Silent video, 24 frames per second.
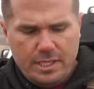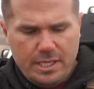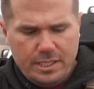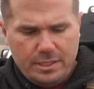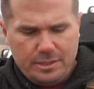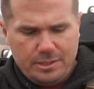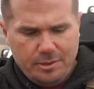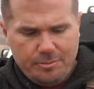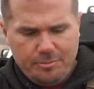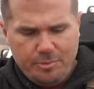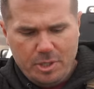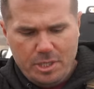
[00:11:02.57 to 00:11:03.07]

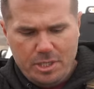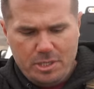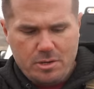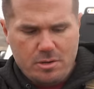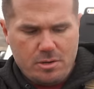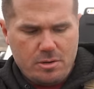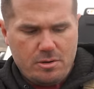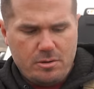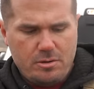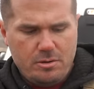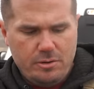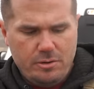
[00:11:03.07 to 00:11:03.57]
get to put
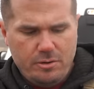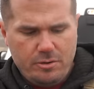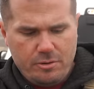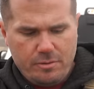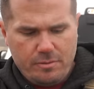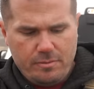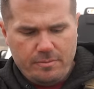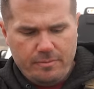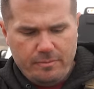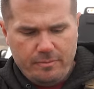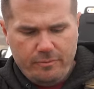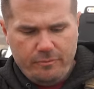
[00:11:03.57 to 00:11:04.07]
your
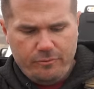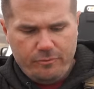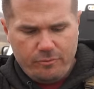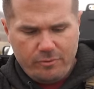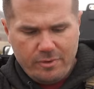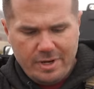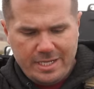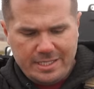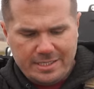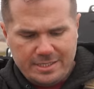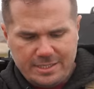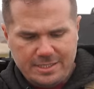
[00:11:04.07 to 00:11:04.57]

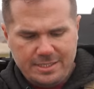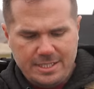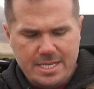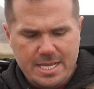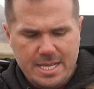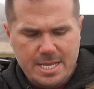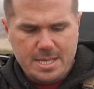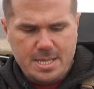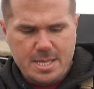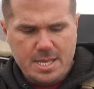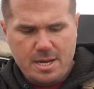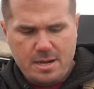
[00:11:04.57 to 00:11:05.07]
wrist
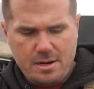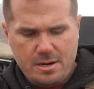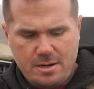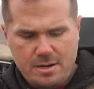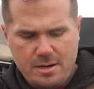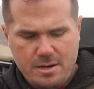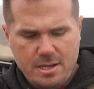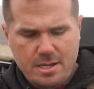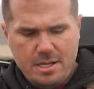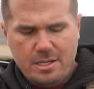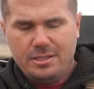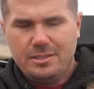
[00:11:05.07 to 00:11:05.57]
in
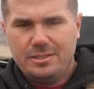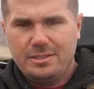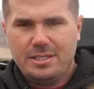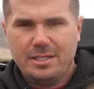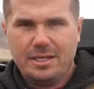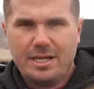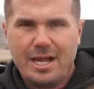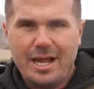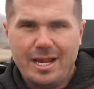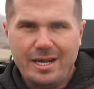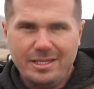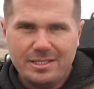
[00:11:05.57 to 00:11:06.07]
there
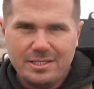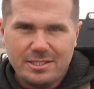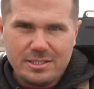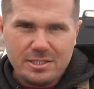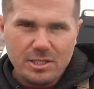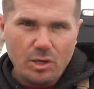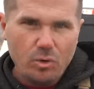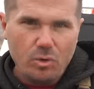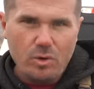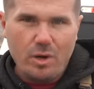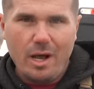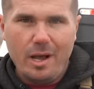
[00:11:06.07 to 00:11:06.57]
to kind of
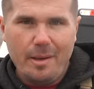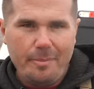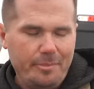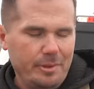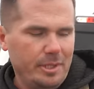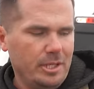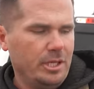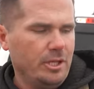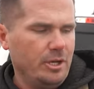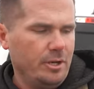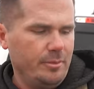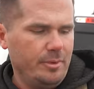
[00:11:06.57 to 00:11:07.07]
soak up
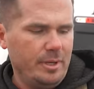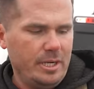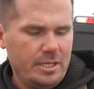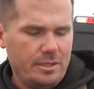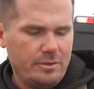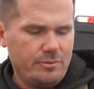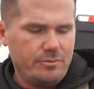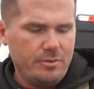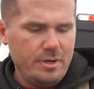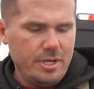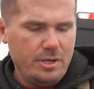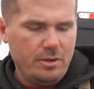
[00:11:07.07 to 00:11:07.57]
a little bit of
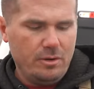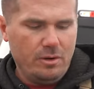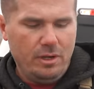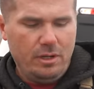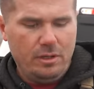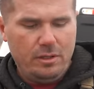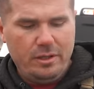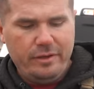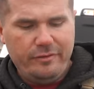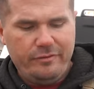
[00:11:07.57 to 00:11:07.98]
the recoil.